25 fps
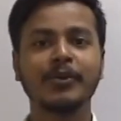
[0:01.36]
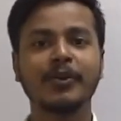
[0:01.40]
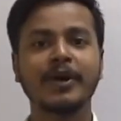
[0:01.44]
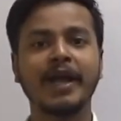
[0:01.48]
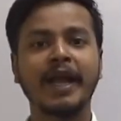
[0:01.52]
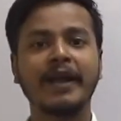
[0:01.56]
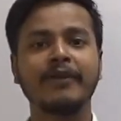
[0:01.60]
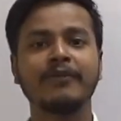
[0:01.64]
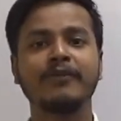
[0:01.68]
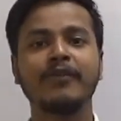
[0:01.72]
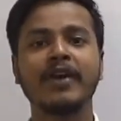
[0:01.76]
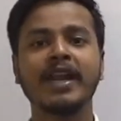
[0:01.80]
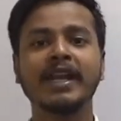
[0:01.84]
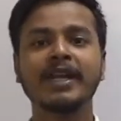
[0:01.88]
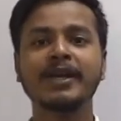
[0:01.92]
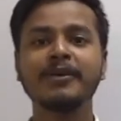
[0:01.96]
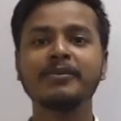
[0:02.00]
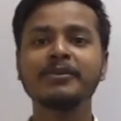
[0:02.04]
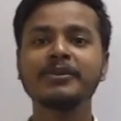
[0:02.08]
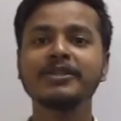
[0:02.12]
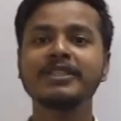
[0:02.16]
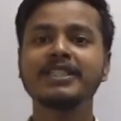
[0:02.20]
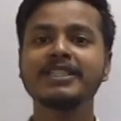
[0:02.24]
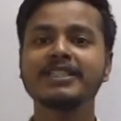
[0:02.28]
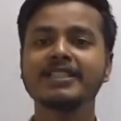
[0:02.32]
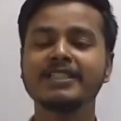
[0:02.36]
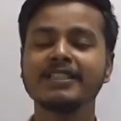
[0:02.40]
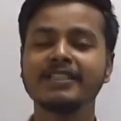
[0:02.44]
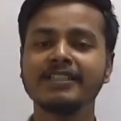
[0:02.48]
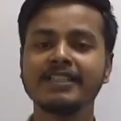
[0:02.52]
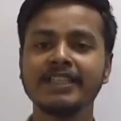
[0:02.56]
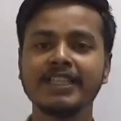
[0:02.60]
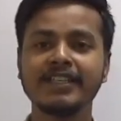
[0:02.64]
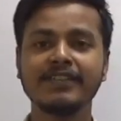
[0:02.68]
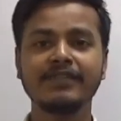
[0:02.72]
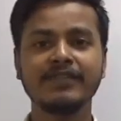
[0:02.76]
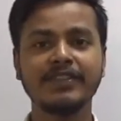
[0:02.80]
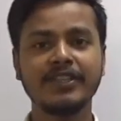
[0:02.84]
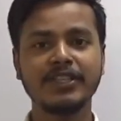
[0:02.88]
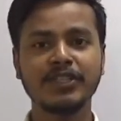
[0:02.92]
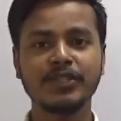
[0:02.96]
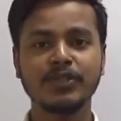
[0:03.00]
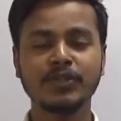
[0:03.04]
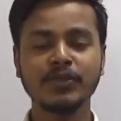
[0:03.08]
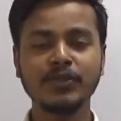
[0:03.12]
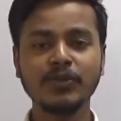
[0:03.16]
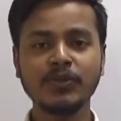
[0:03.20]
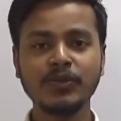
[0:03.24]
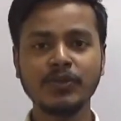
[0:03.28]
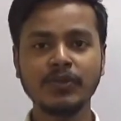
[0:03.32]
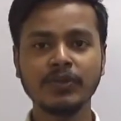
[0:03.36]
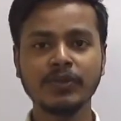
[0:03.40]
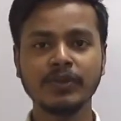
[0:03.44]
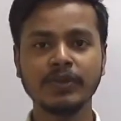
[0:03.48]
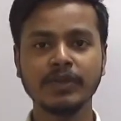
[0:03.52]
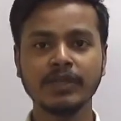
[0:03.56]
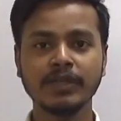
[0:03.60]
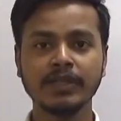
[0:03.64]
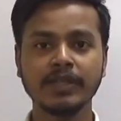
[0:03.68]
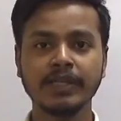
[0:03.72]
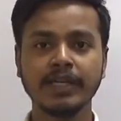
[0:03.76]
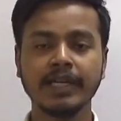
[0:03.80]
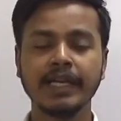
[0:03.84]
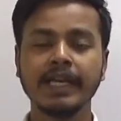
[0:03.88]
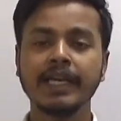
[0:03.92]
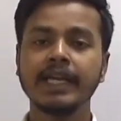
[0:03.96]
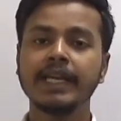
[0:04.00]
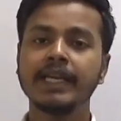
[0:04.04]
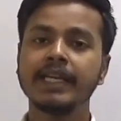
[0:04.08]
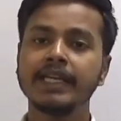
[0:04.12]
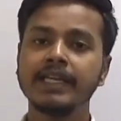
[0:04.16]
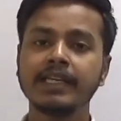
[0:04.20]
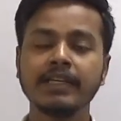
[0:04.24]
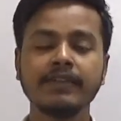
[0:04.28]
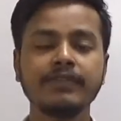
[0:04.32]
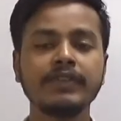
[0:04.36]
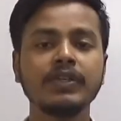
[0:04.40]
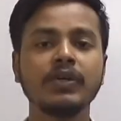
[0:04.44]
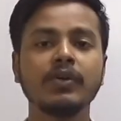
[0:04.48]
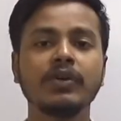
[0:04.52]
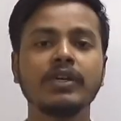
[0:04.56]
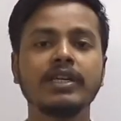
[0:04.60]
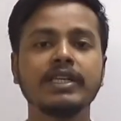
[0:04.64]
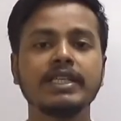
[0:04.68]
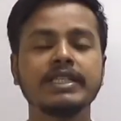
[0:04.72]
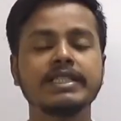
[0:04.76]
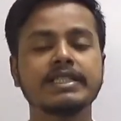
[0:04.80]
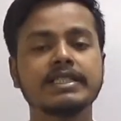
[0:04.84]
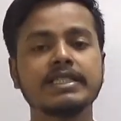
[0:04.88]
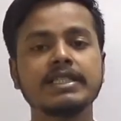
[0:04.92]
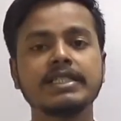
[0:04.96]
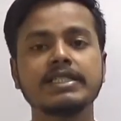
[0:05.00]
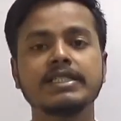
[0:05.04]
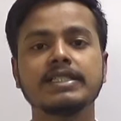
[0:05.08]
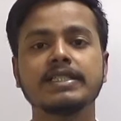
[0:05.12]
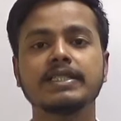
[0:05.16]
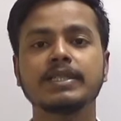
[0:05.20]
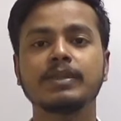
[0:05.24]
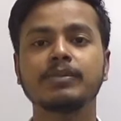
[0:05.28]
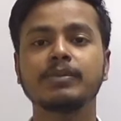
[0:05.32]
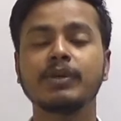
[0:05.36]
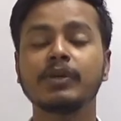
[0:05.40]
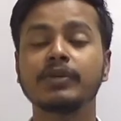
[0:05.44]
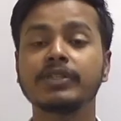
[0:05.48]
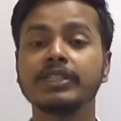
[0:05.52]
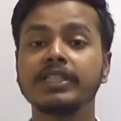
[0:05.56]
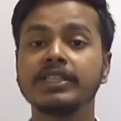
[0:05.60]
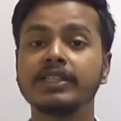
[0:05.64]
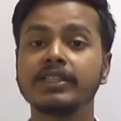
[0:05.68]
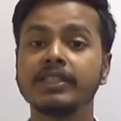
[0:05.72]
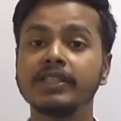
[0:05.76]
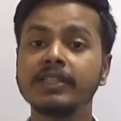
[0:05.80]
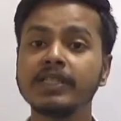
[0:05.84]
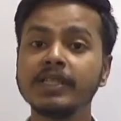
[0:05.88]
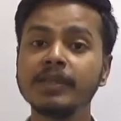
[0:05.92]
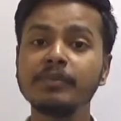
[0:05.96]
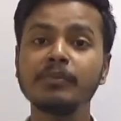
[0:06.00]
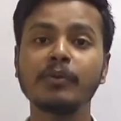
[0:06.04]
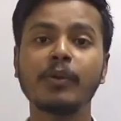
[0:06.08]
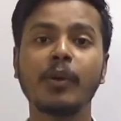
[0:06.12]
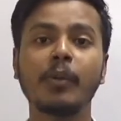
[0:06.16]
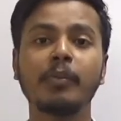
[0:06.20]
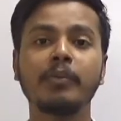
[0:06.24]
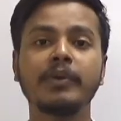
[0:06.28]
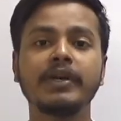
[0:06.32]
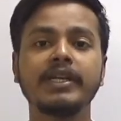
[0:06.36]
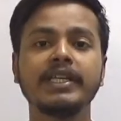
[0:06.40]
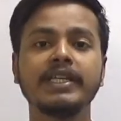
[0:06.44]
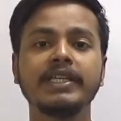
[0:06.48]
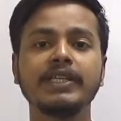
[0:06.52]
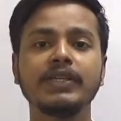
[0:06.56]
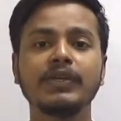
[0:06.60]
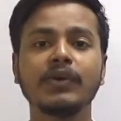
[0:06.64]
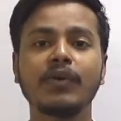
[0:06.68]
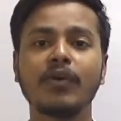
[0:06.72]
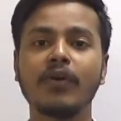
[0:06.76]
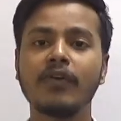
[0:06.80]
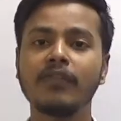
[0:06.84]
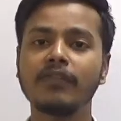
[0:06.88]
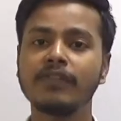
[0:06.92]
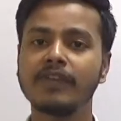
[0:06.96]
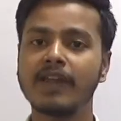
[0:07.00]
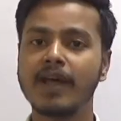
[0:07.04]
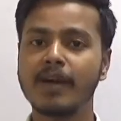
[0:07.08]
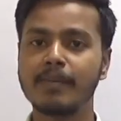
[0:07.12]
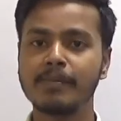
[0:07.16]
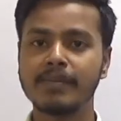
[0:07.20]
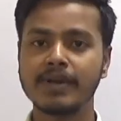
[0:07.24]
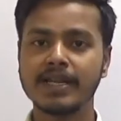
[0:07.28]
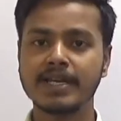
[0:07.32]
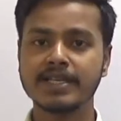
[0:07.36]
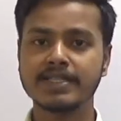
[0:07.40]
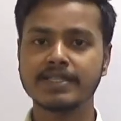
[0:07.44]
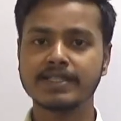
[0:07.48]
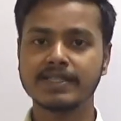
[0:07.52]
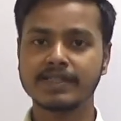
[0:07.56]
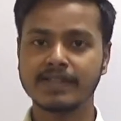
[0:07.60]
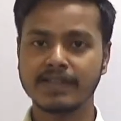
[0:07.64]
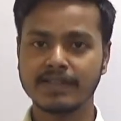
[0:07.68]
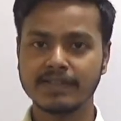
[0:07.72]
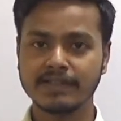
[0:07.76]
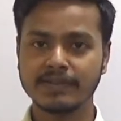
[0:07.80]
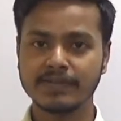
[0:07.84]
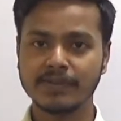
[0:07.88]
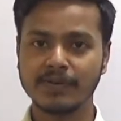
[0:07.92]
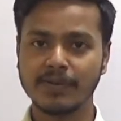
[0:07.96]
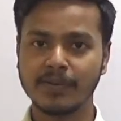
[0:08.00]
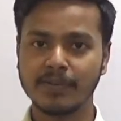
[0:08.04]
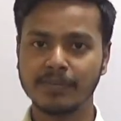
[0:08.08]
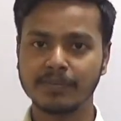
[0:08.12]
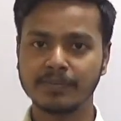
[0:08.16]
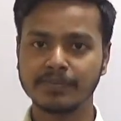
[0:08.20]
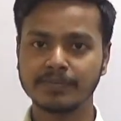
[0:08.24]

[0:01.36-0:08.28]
and welcome to this learning video. Here we're going to discuss about the third property of Laplace transform.